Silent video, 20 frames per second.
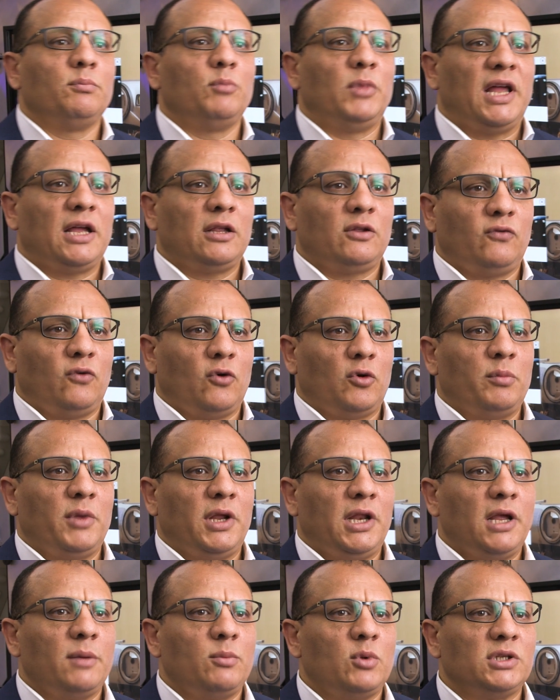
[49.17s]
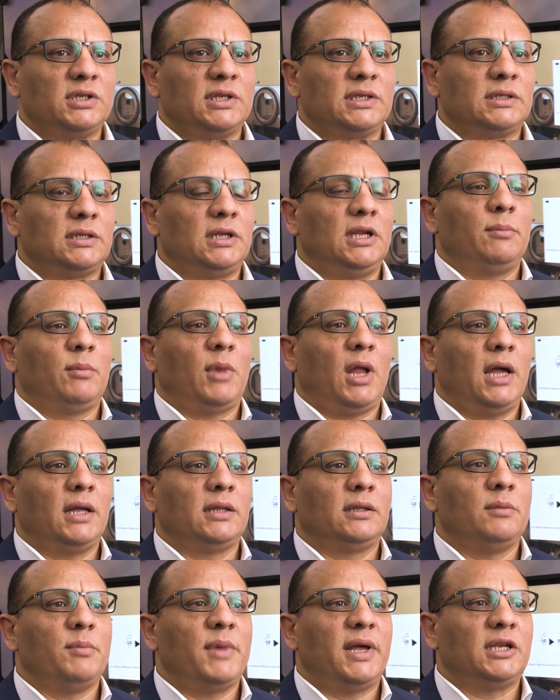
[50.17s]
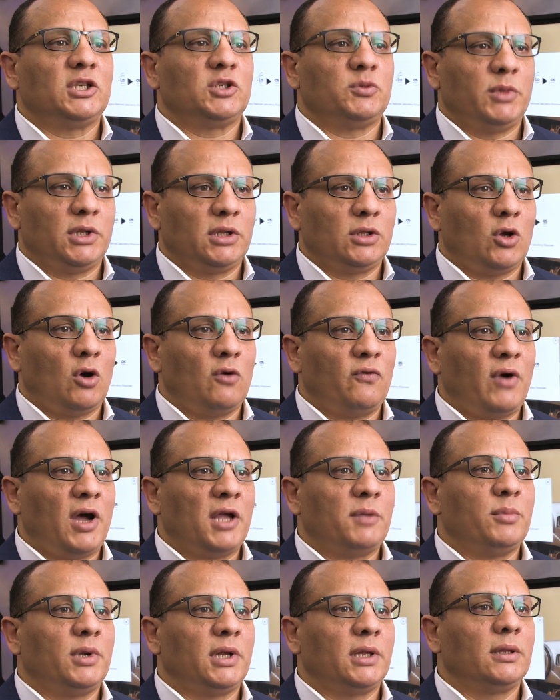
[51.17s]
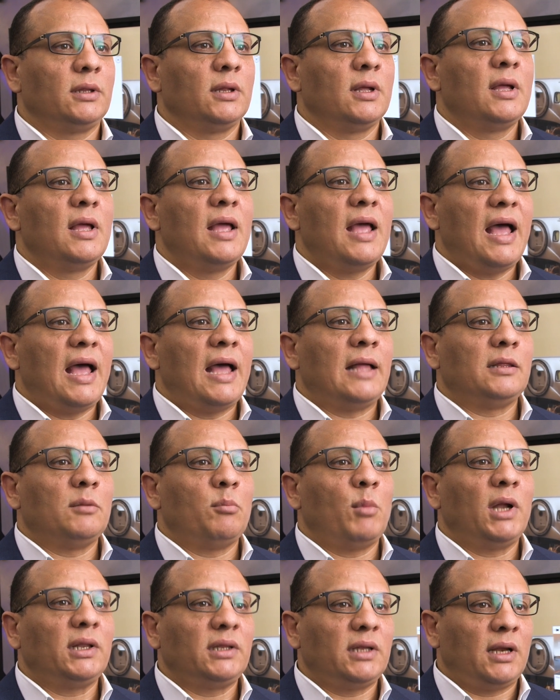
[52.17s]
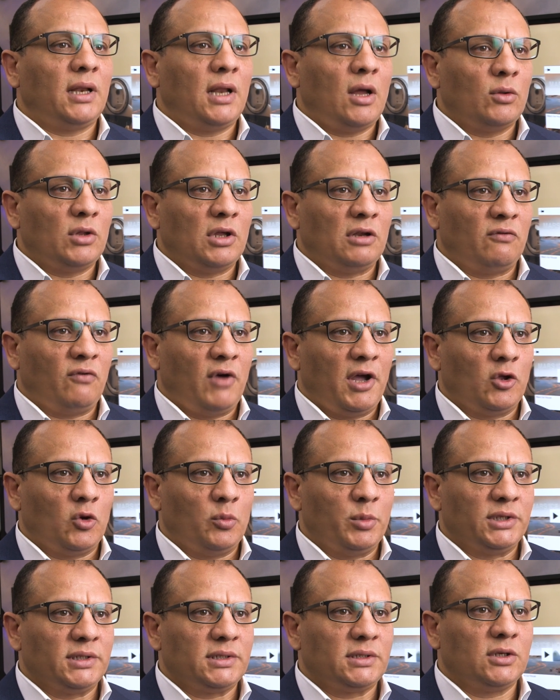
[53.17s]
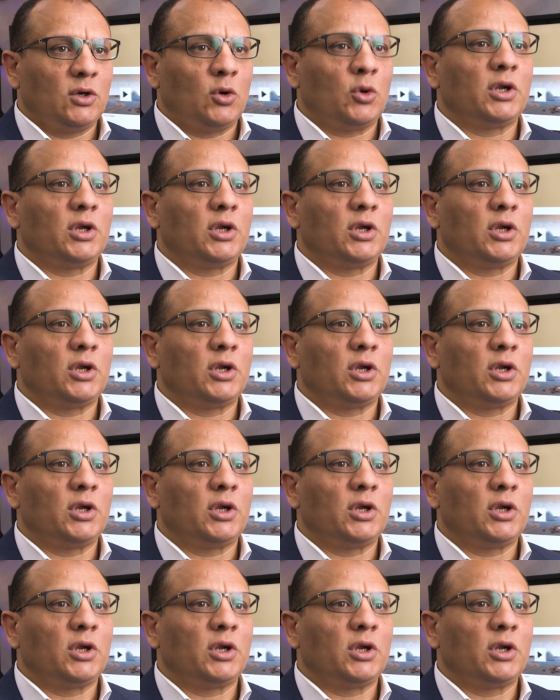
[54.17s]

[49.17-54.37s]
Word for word: Platform enables streamlined management of hybrid and multi-cloud environments,